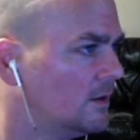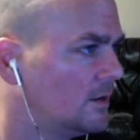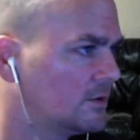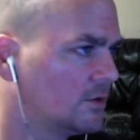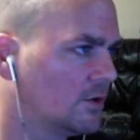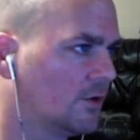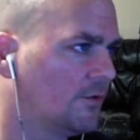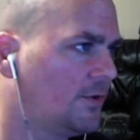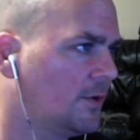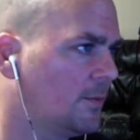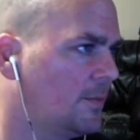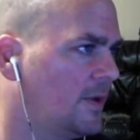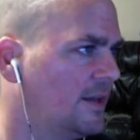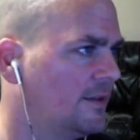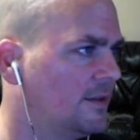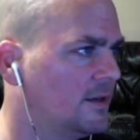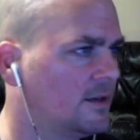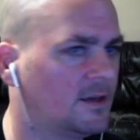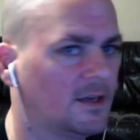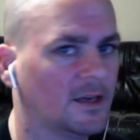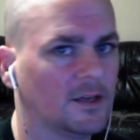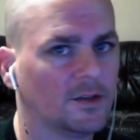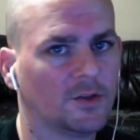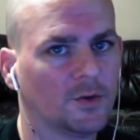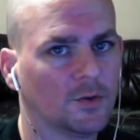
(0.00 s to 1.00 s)
Don't feel bad that you
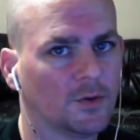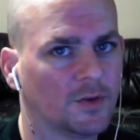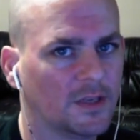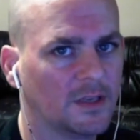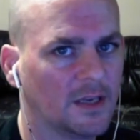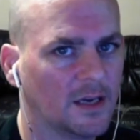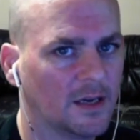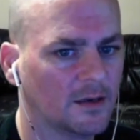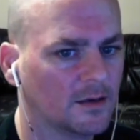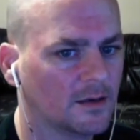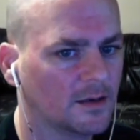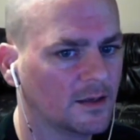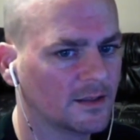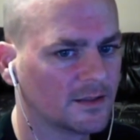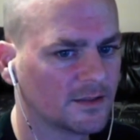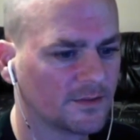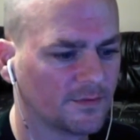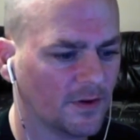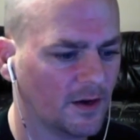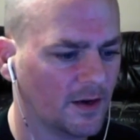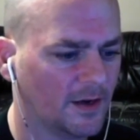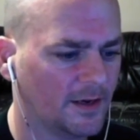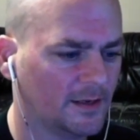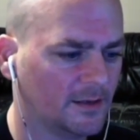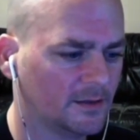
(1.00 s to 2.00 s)
can't do it yet. It's
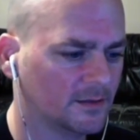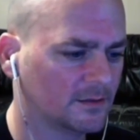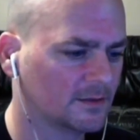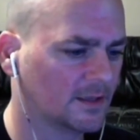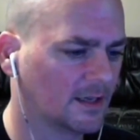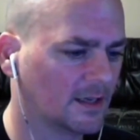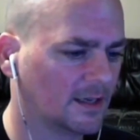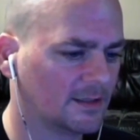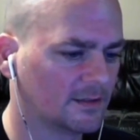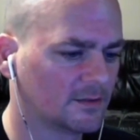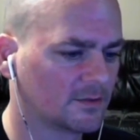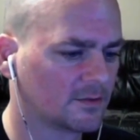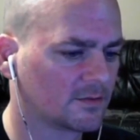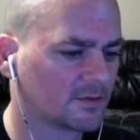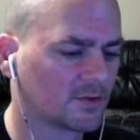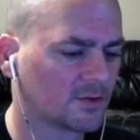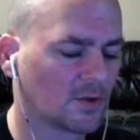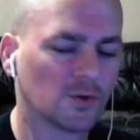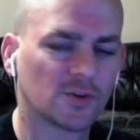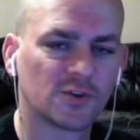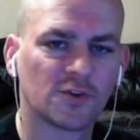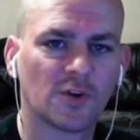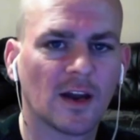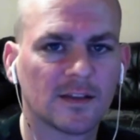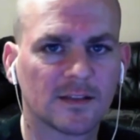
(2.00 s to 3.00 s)
fine. Like,
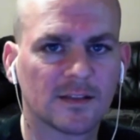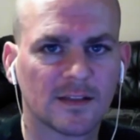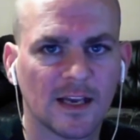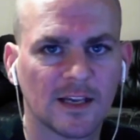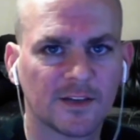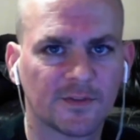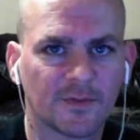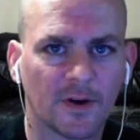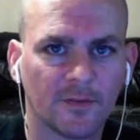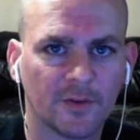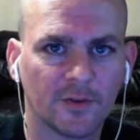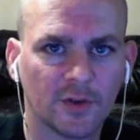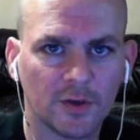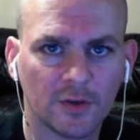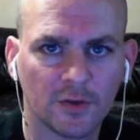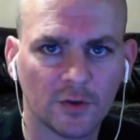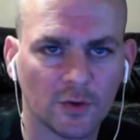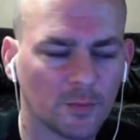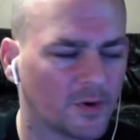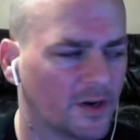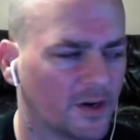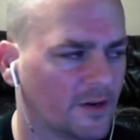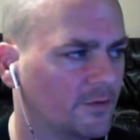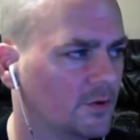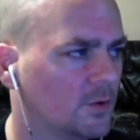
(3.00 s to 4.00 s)
those trials last forever. You can do
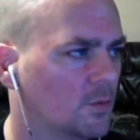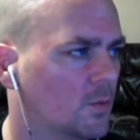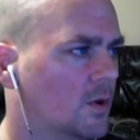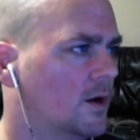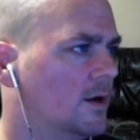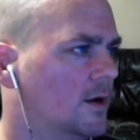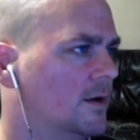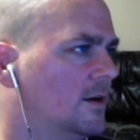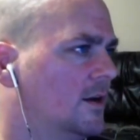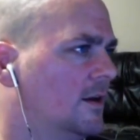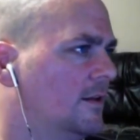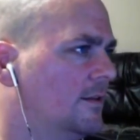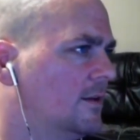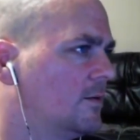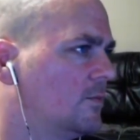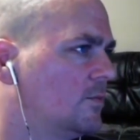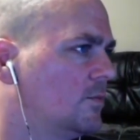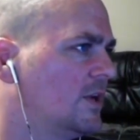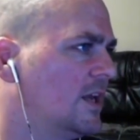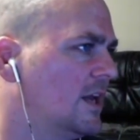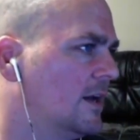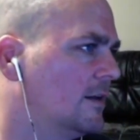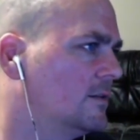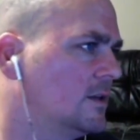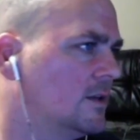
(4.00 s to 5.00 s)
them whenever you want.
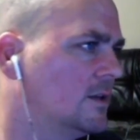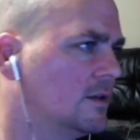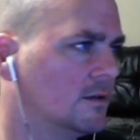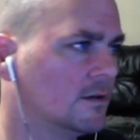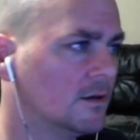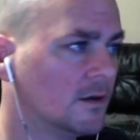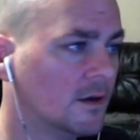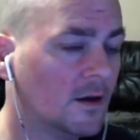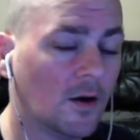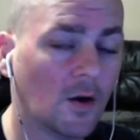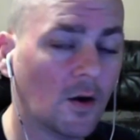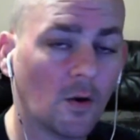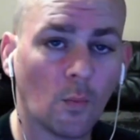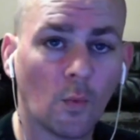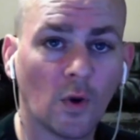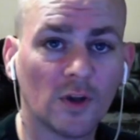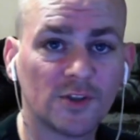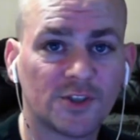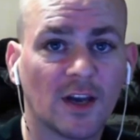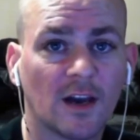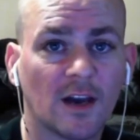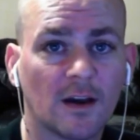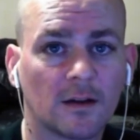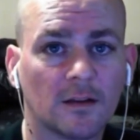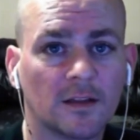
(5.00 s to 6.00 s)
We had the
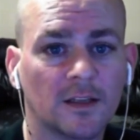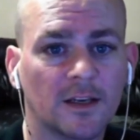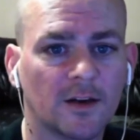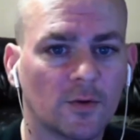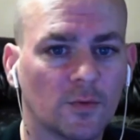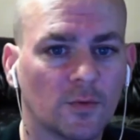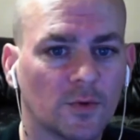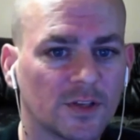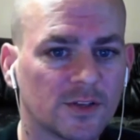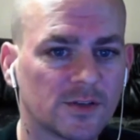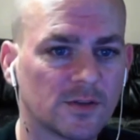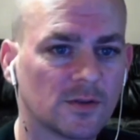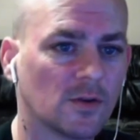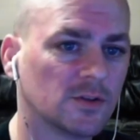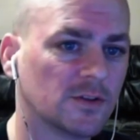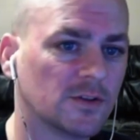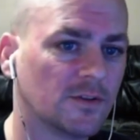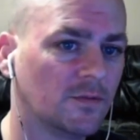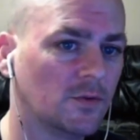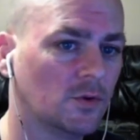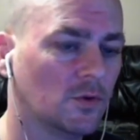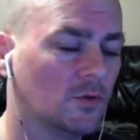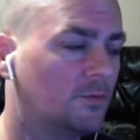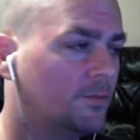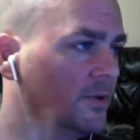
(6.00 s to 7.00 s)
one-shot clear, which those
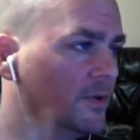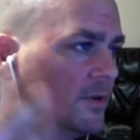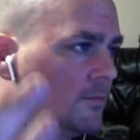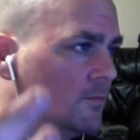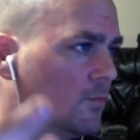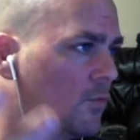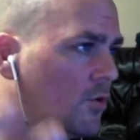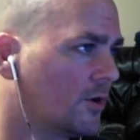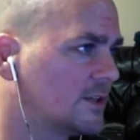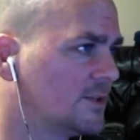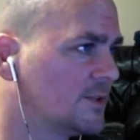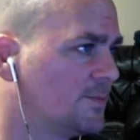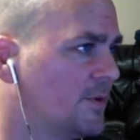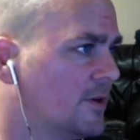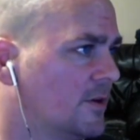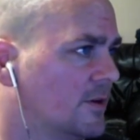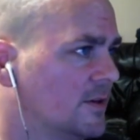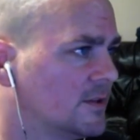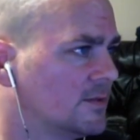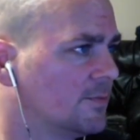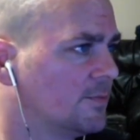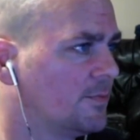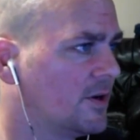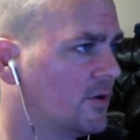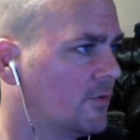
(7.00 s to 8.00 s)
of you who have been more
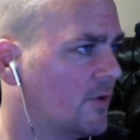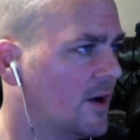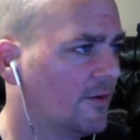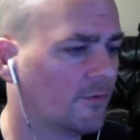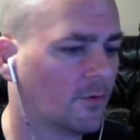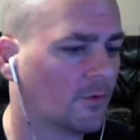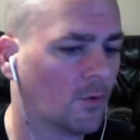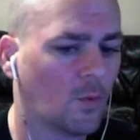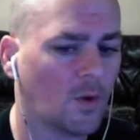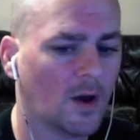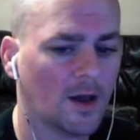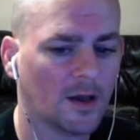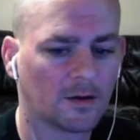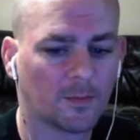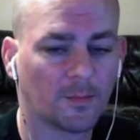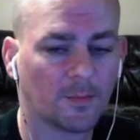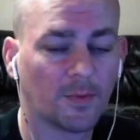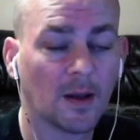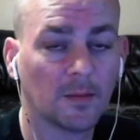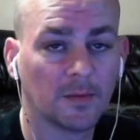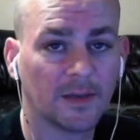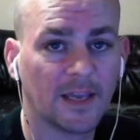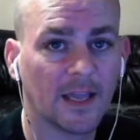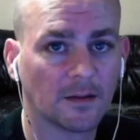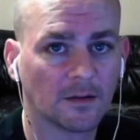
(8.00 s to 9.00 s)
experienced, have been around for a while, could
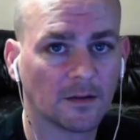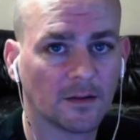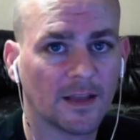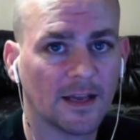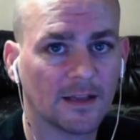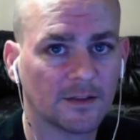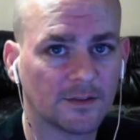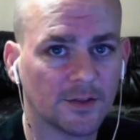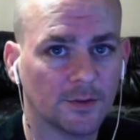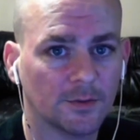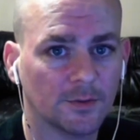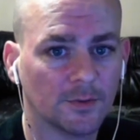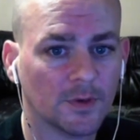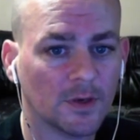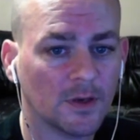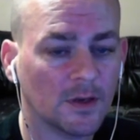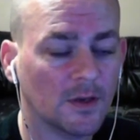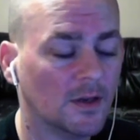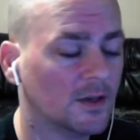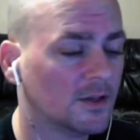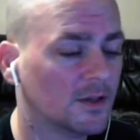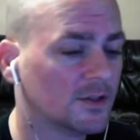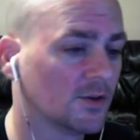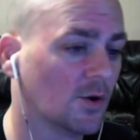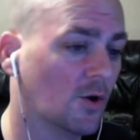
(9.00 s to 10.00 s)
probably handle that too.
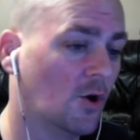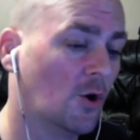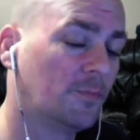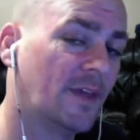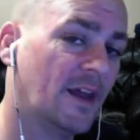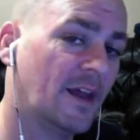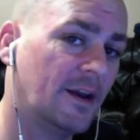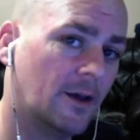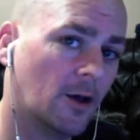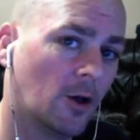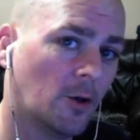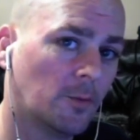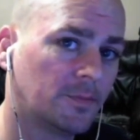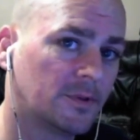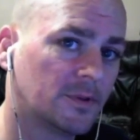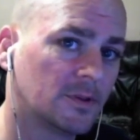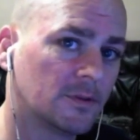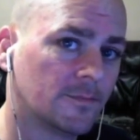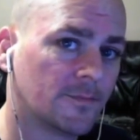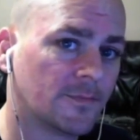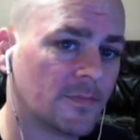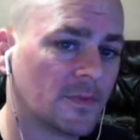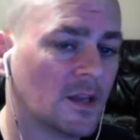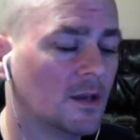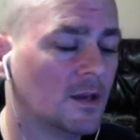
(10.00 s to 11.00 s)
So I hope that helped.
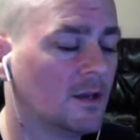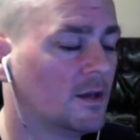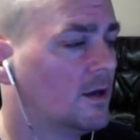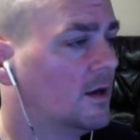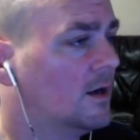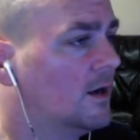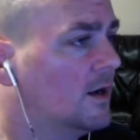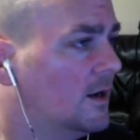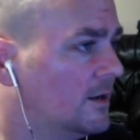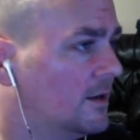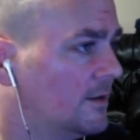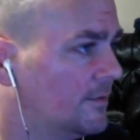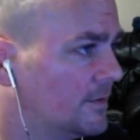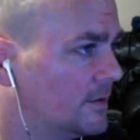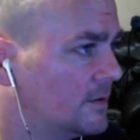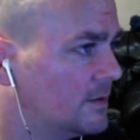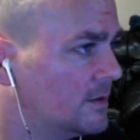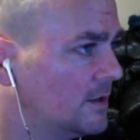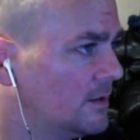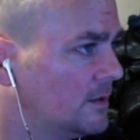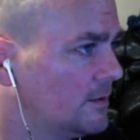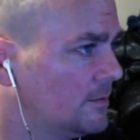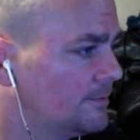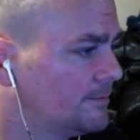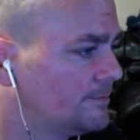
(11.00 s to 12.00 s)
If it
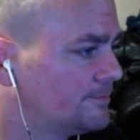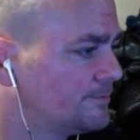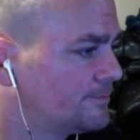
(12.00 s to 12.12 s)
did,